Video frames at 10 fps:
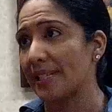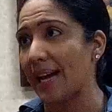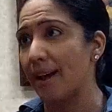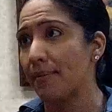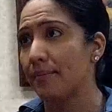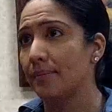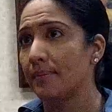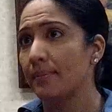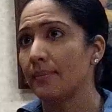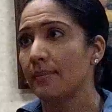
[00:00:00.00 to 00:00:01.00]
It start
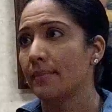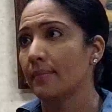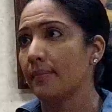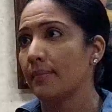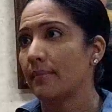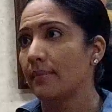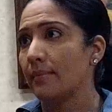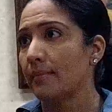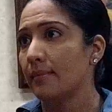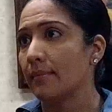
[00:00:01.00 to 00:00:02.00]
off with the person who's
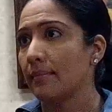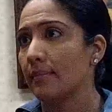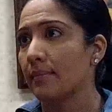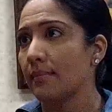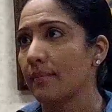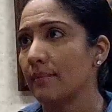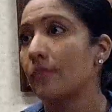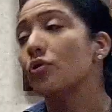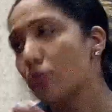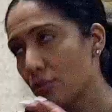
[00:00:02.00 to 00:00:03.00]
being hurt, though.
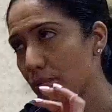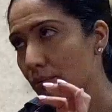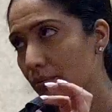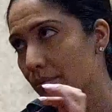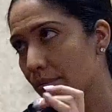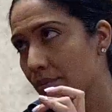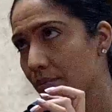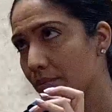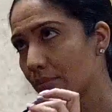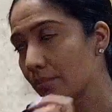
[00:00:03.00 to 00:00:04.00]
If you feel you're
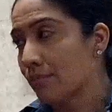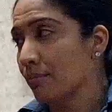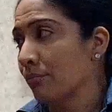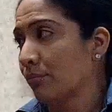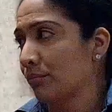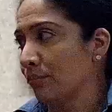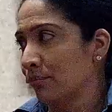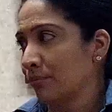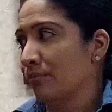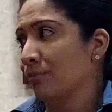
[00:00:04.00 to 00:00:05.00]
being deceived,
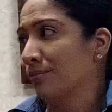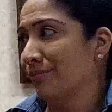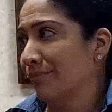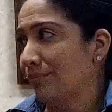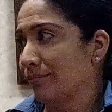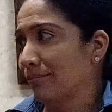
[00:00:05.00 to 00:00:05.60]
then why should you